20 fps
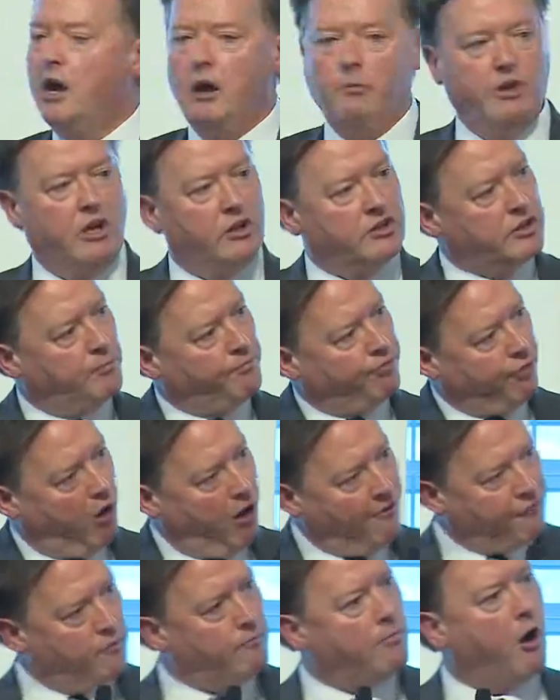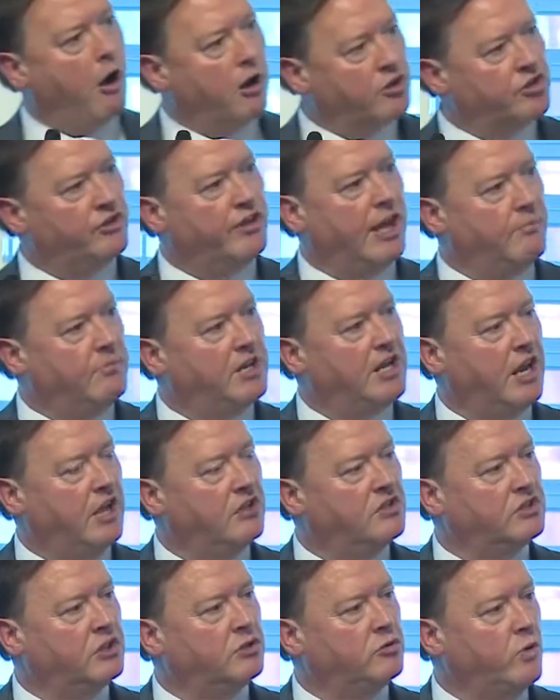because the profit margin then
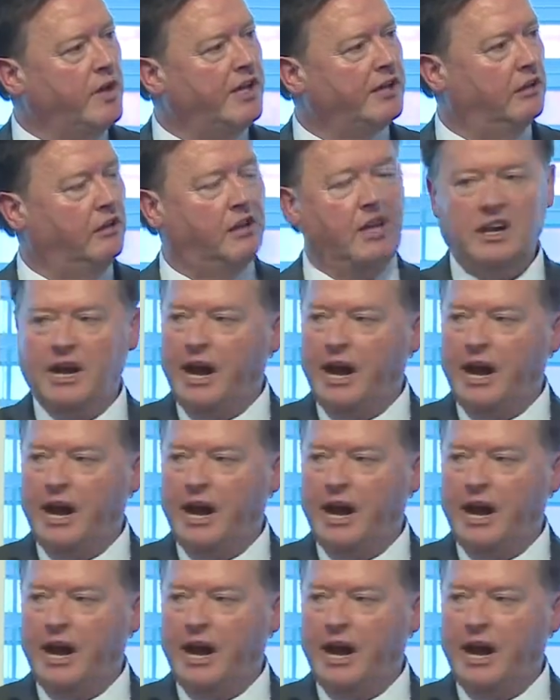begins to dwindle,